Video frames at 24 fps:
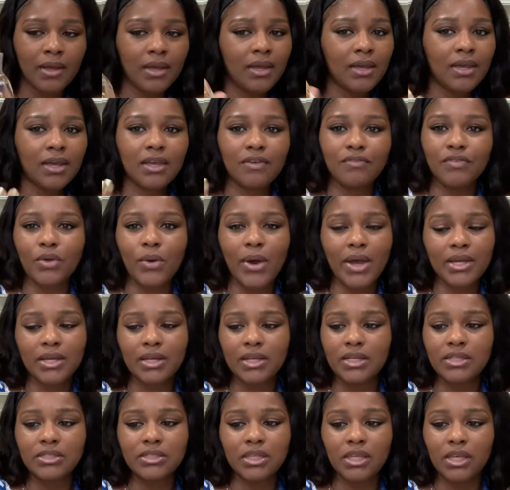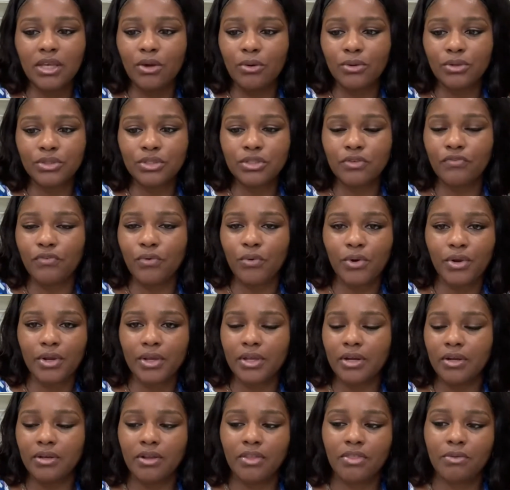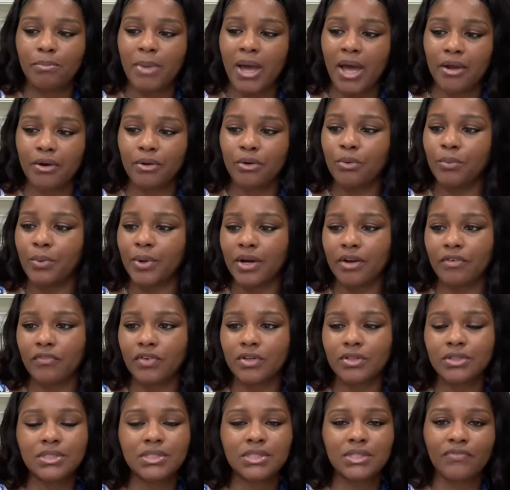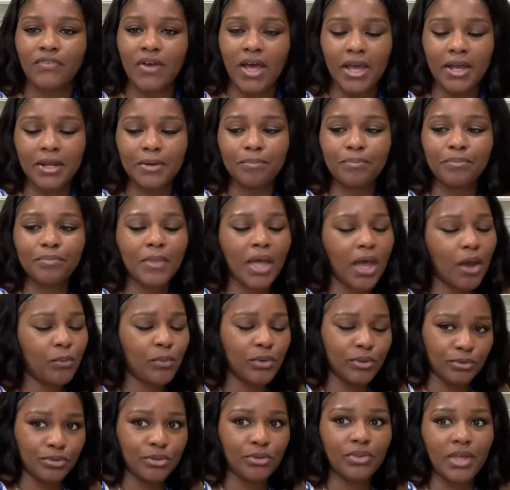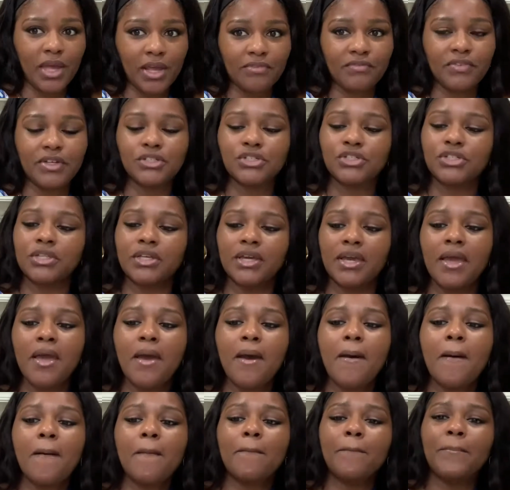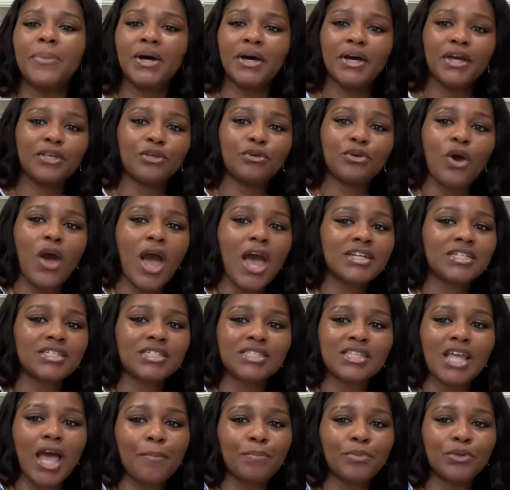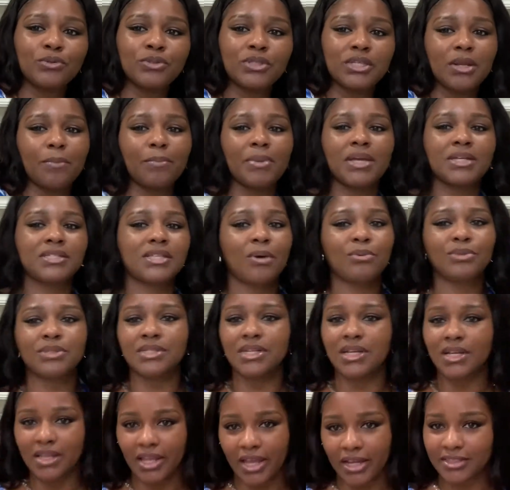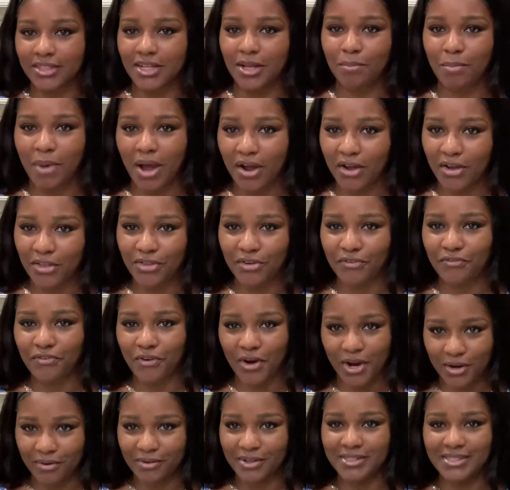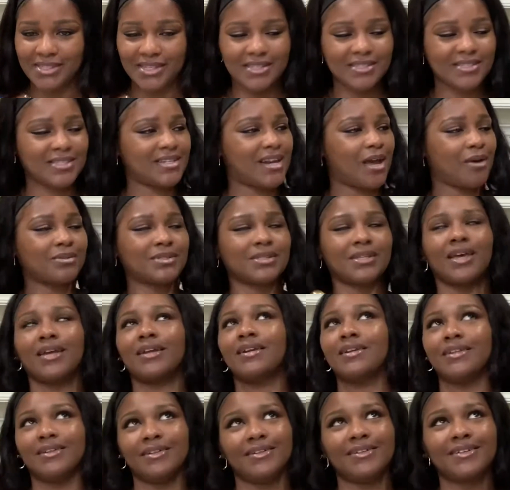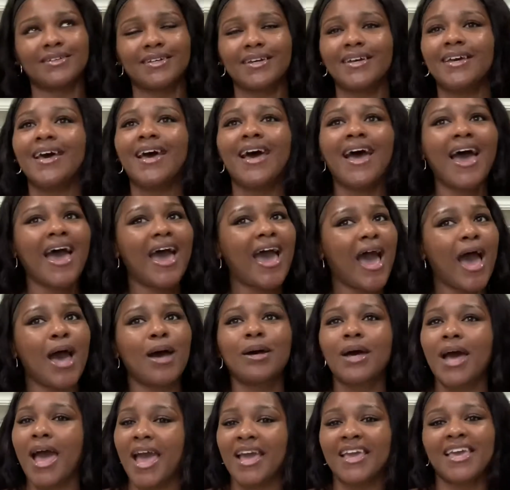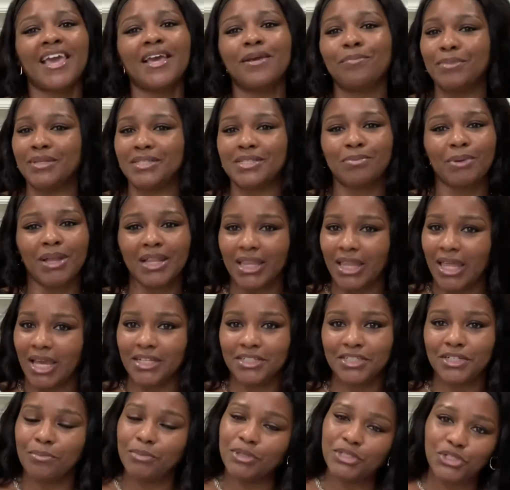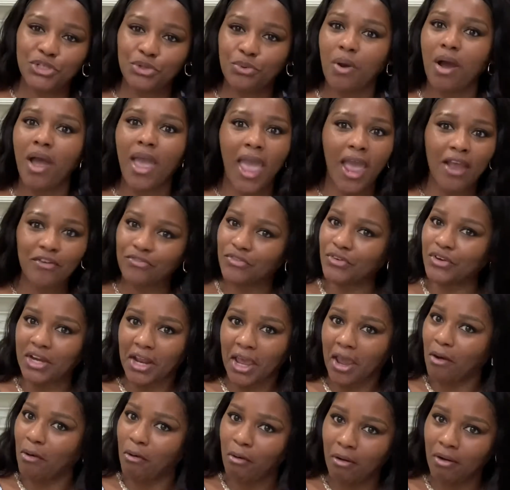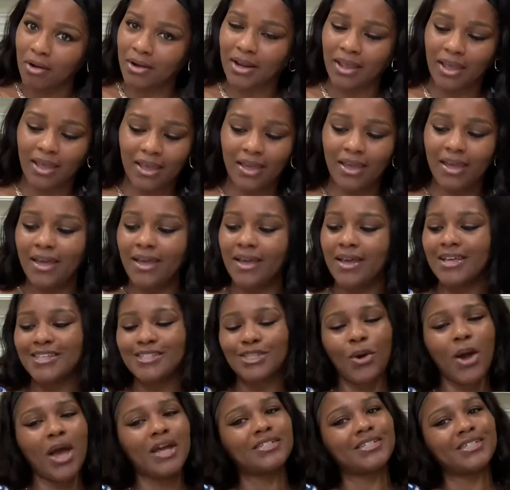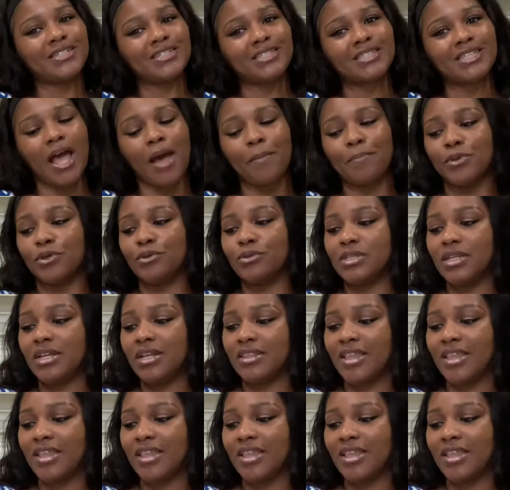Even though I could easily go to Sephora and get another bottle or whatever, it's fine. I will do that eventually. But you know, I just stopped using it because I was neglecting my other fragrances, and I was like, look, I can't be smelling like Jimmy Choo every day, all day. So I just stopped using it.